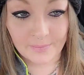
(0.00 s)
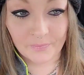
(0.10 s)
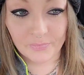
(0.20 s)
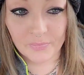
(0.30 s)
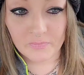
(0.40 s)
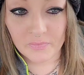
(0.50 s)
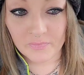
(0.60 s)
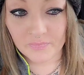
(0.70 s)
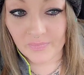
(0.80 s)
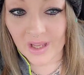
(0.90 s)
Um,
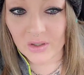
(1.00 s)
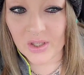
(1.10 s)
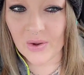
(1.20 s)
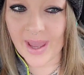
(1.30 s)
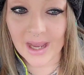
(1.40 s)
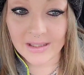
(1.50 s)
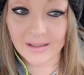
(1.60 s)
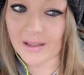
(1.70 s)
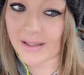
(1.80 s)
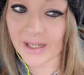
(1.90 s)
so
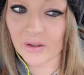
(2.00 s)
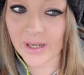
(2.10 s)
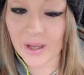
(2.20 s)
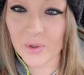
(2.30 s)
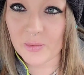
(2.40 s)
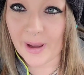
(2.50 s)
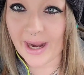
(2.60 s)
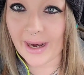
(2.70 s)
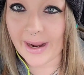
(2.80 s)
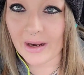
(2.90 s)
yes, considering it was
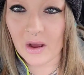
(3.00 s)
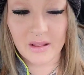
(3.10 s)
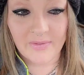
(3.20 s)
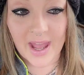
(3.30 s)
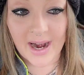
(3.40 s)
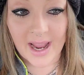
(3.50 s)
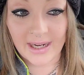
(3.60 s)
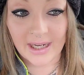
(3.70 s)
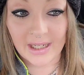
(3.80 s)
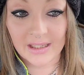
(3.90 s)
payday and all of that,
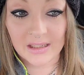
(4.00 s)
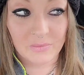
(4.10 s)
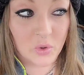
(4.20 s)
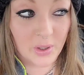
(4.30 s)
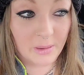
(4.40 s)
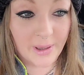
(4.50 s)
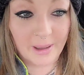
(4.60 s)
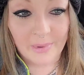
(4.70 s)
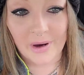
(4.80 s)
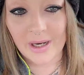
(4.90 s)
I needed some toilet
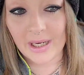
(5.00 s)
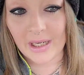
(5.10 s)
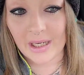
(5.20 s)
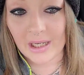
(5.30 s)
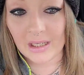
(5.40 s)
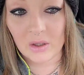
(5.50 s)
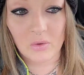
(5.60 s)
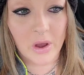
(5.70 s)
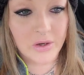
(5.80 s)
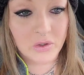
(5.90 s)
paper, I needed
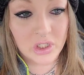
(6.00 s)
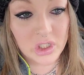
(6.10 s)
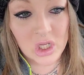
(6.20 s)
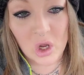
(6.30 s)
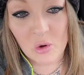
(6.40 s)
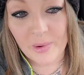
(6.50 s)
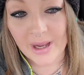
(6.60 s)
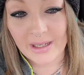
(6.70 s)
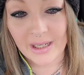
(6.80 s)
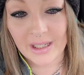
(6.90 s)
laundry soap,
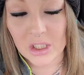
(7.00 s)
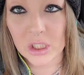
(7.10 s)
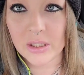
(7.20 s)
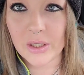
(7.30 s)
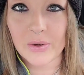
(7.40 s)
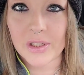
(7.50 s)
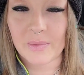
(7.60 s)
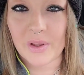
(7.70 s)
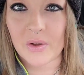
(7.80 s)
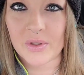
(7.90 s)
I needed just, you know,
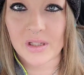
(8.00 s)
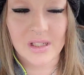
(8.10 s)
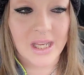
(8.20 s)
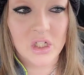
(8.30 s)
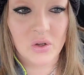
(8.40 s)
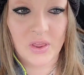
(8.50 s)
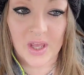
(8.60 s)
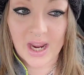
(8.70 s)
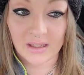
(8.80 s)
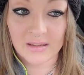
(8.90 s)
some of those essential
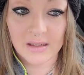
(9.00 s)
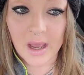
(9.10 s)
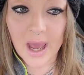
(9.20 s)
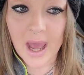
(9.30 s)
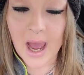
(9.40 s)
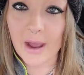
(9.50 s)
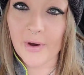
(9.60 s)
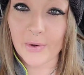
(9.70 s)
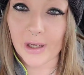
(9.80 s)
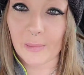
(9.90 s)
things. I
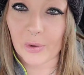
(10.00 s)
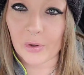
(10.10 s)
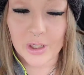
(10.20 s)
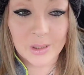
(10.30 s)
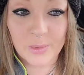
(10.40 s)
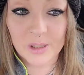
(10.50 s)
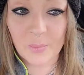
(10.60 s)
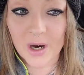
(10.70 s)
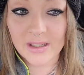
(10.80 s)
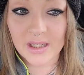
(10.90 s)
found a couple Christmas
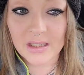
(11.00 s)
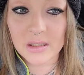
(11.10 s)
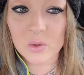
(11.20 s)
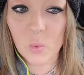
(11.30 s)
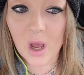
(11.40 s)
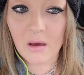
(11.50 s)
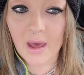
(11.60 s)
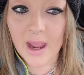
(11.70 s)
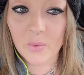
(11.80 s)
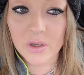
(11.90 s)
presents while
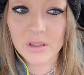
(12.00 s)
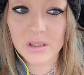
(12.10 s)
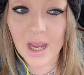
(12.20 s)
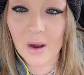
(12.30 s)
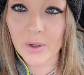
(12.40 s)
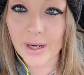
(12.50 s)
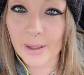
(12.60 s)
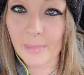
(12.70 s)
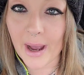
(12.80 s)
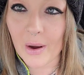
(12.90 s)
I was out
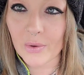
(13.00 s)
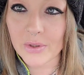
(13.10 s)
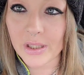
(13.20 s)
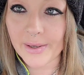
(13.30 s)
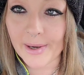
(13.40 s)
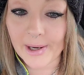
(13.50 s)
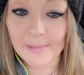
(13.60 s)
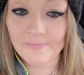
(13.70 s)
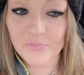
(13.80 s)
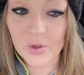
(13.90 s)
and about.
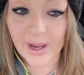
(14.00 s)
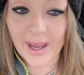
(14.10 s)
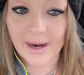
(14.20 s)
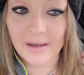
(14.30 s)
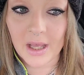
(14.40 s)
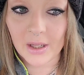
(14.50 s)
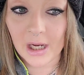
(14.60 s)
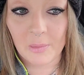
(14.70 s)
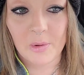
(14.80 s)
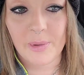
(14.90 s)
Um, so I got another
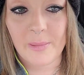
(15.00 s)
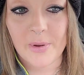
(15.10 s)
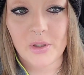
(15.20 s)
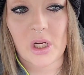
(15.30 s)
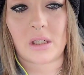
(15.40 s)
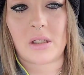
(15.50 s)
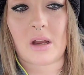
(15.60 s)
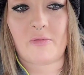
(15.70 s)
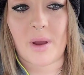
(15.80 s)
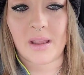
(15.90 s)
couple people checked
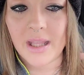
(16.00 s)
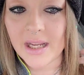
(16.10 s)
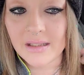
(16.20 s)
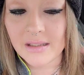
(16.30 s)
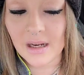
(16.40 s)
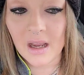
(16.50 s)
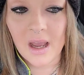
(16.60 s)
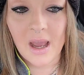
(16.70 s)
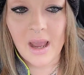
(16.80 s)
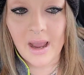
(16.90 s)
off my list.
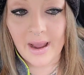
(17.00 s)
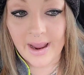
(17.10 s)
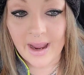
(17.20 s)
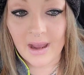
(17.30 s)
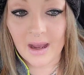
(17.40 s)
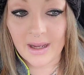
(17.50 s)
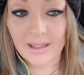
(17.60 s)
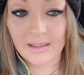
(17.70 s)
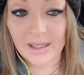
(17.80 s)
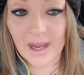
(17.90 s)

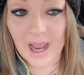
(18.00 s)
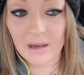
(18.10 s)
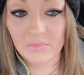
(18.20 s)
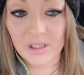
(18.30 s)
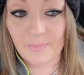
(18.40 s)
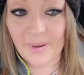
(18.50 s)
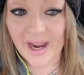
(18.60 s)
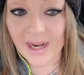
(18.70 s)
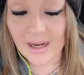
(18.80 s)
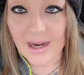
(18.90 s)
And I'm
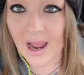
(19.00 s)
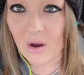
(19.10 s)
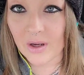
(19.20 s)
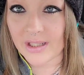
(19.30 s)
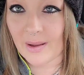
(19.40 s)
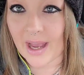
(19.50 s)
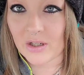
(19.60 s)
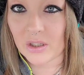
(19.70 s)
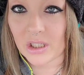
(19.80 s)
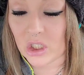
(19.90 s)
debating now because I
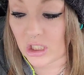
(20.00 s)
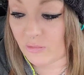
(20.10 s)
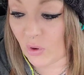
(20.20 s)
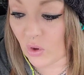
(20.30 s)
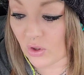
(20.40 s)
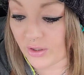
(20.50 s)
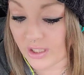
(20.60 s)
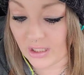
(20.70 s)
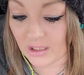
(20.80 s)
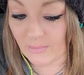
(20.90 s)
actually just
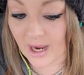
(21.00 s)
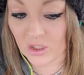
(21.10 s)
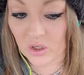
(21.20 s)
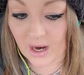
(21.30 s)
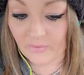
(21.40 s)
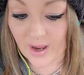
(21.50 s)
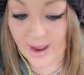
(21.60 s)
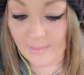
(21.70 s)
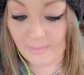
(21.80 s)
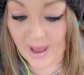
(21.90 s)
pulled into my driveway.
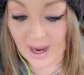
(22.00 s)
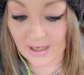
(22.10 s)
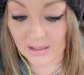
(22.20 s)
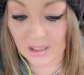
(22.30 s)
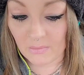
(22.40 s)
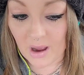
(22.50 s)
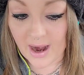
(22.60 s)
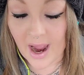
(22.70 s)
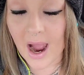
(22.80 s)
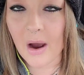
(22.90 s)
I'm back to
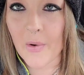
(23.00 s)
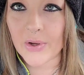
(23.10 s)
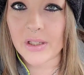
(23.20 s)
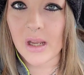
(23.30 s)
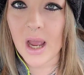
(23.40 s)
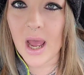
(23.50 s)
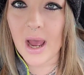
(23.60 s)
my house.